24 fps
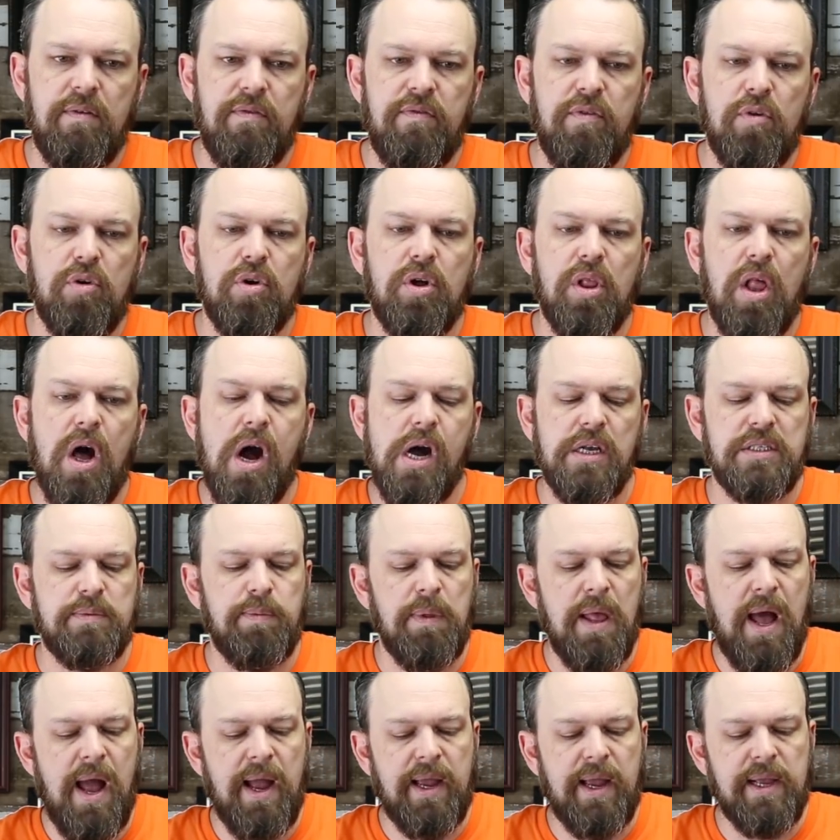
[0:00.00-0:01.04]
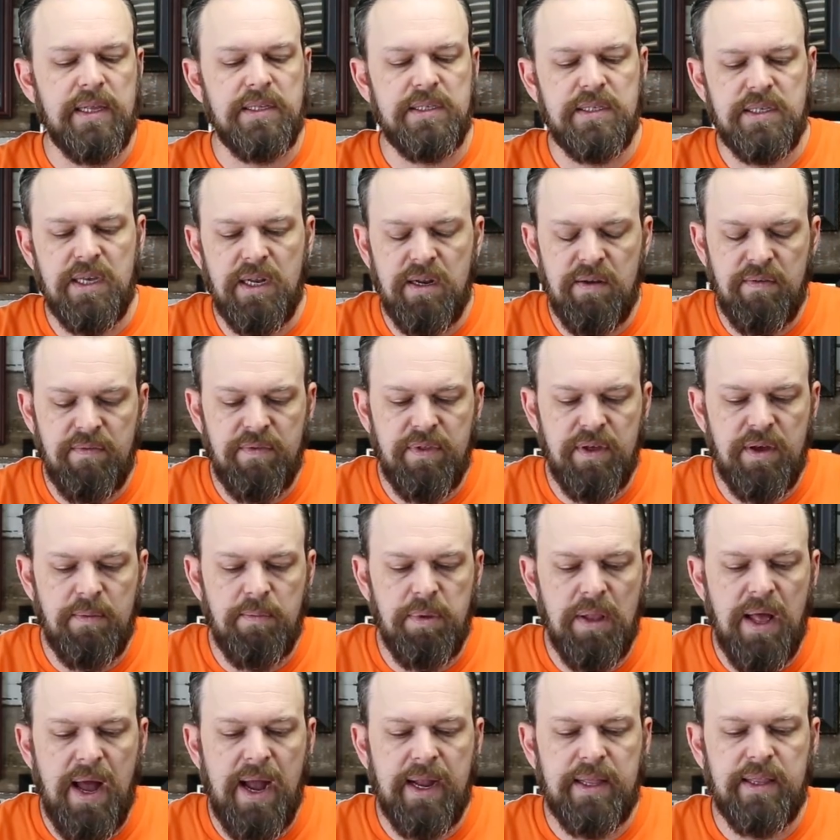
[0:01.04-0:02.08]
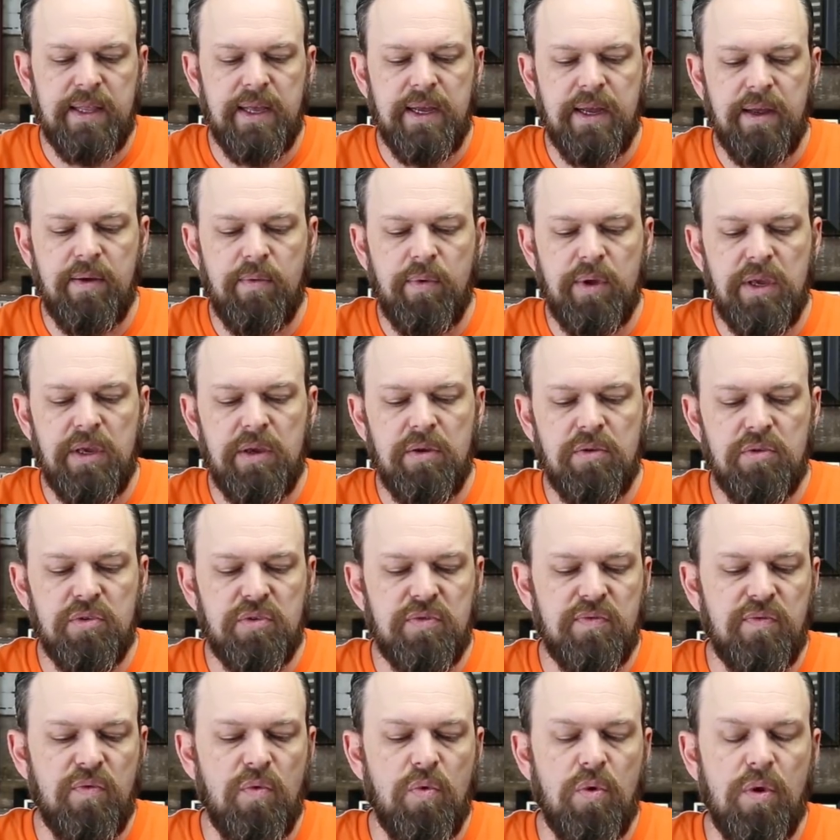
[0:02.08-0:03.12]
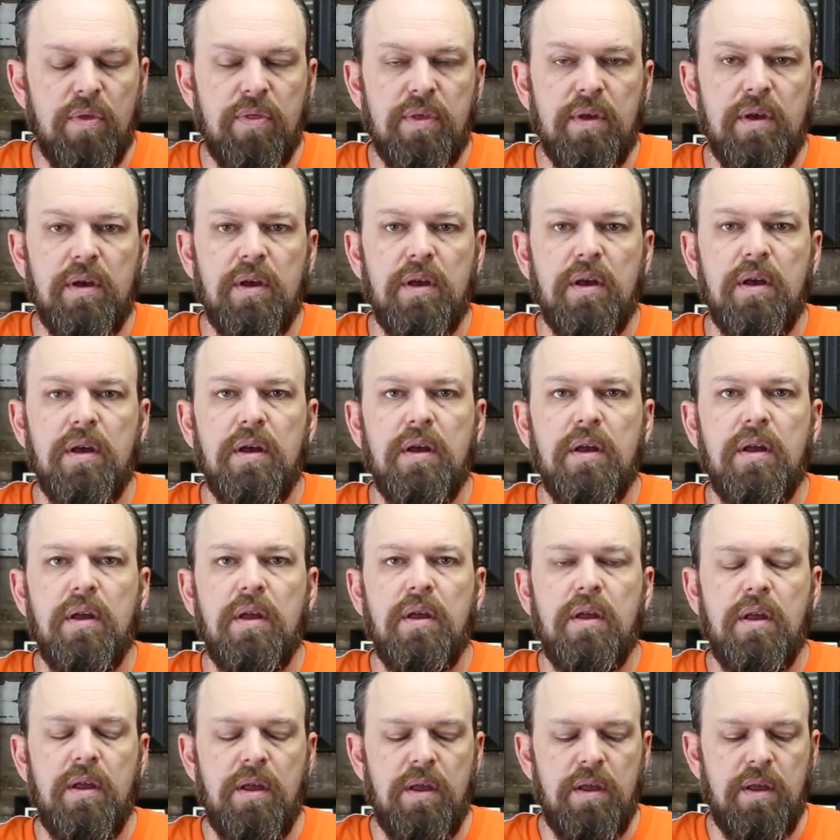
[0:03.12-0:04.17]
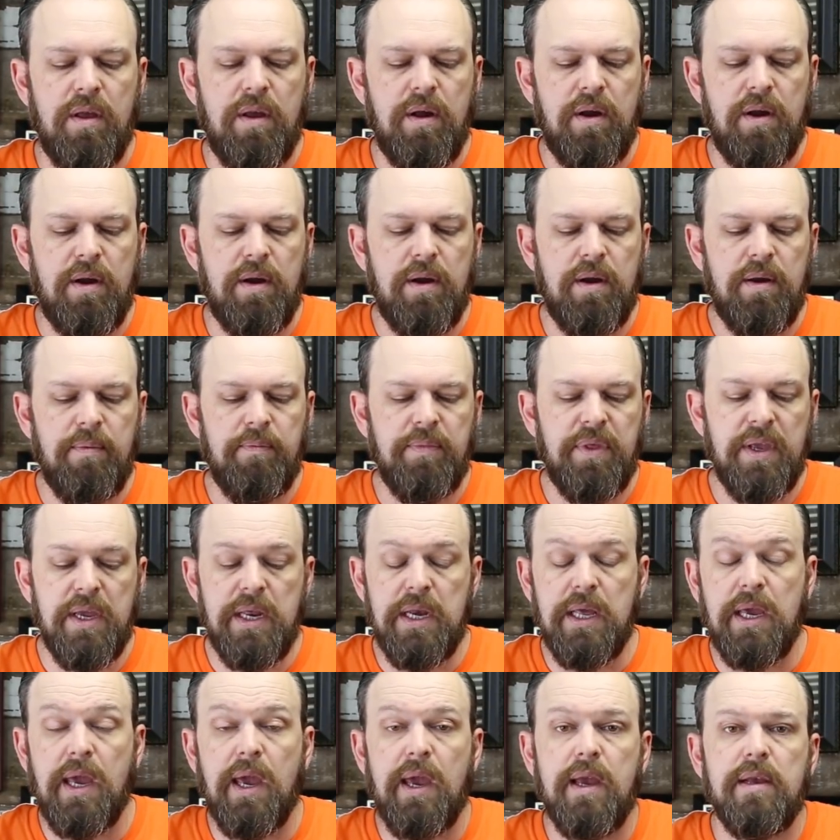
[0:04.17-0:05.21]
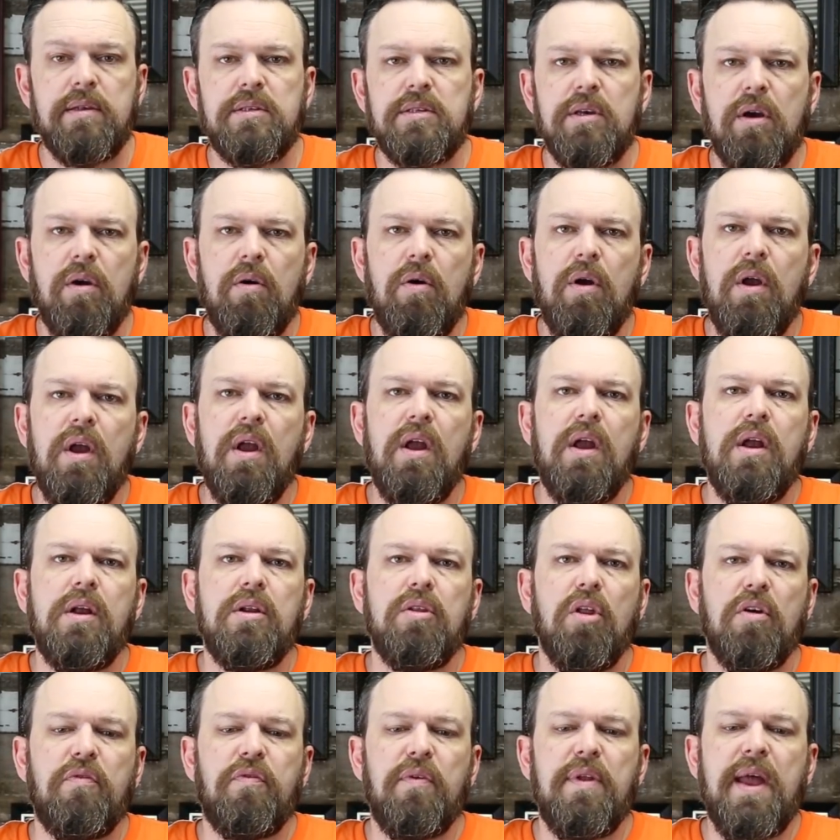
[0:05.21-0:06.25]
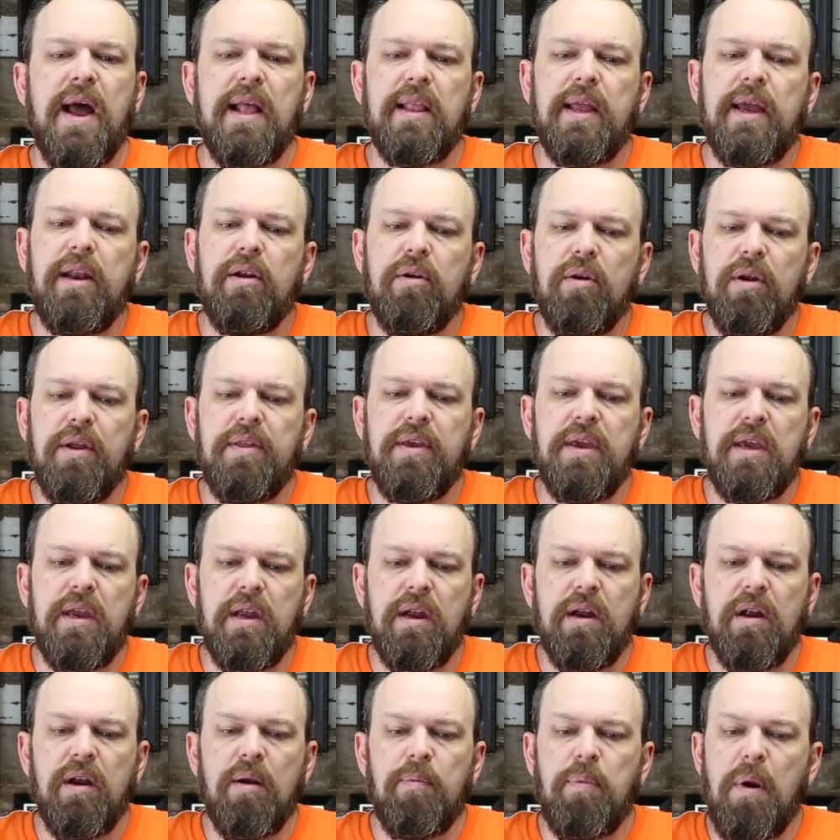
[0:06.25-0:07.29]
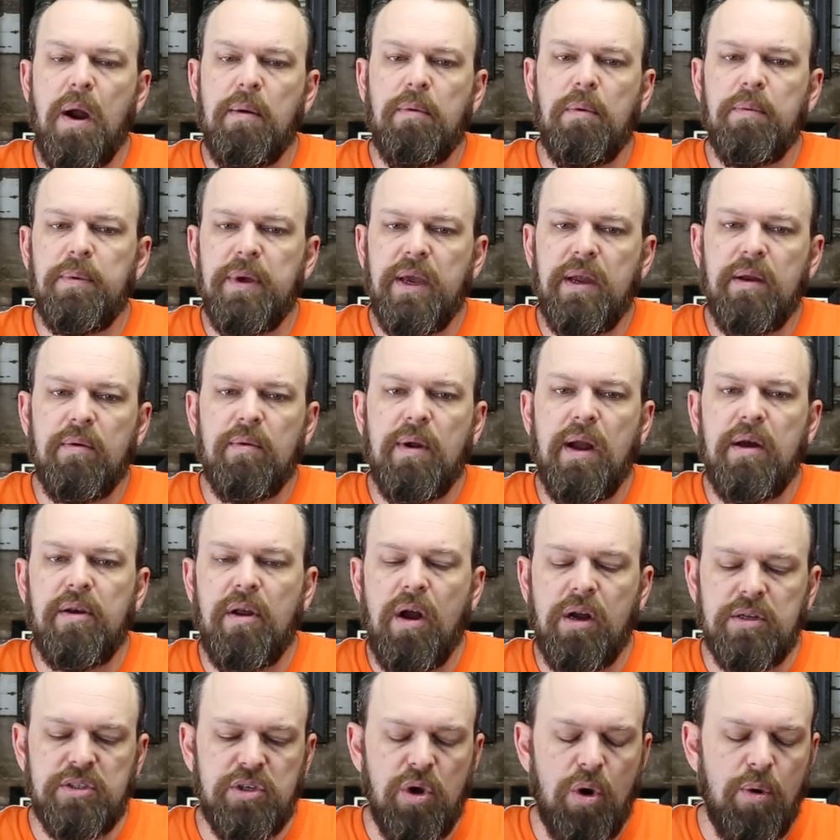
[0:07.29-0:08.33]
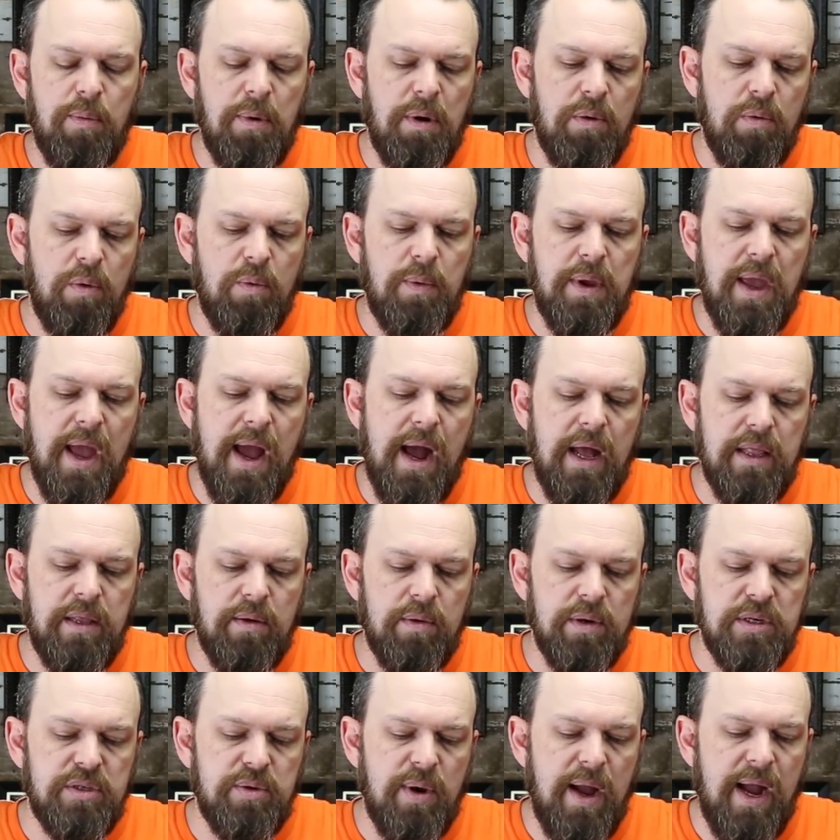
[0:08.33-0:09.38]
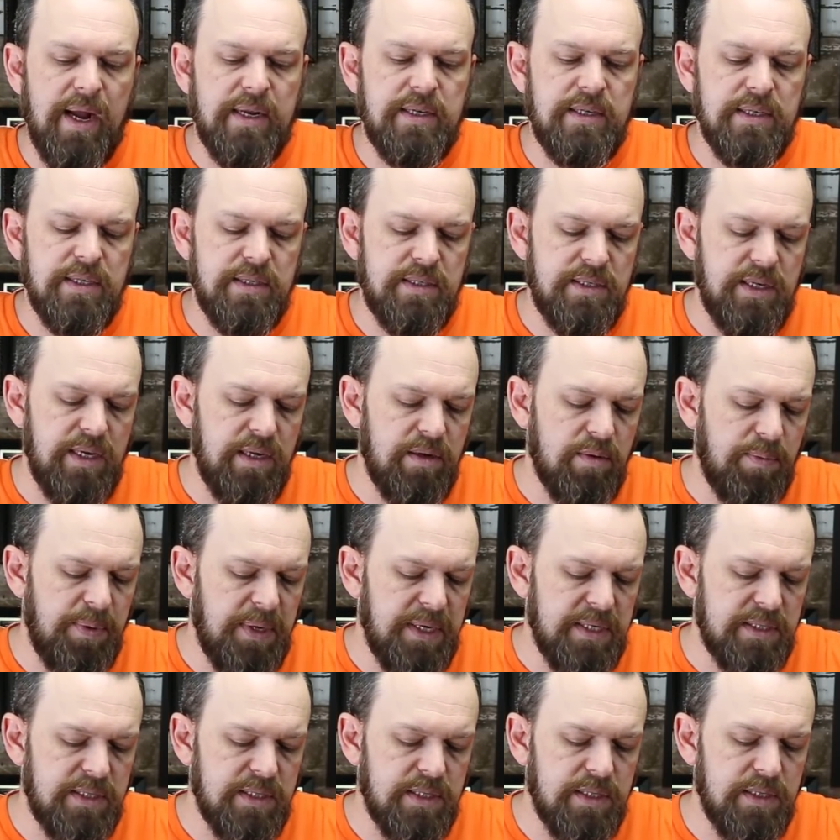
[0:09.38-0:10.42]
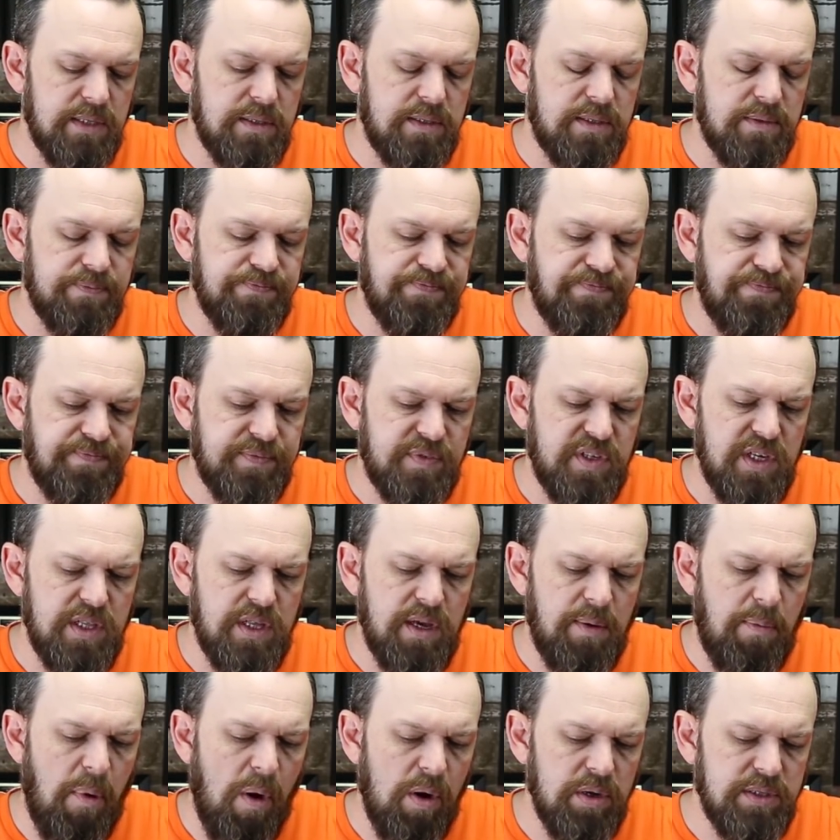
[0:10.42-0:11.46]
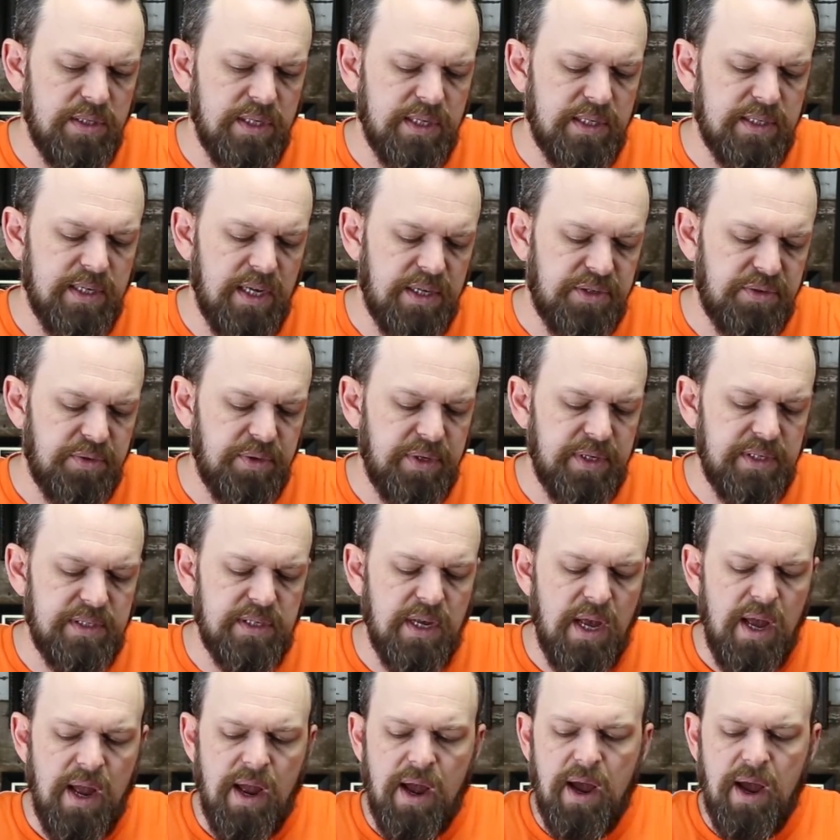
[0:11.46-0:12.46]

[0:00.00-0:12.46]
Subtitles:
full gloss black instead of the black that we use for the EDK. So look for that later in the year, probably around October, when we add the retract single pieces to the parts and accessories.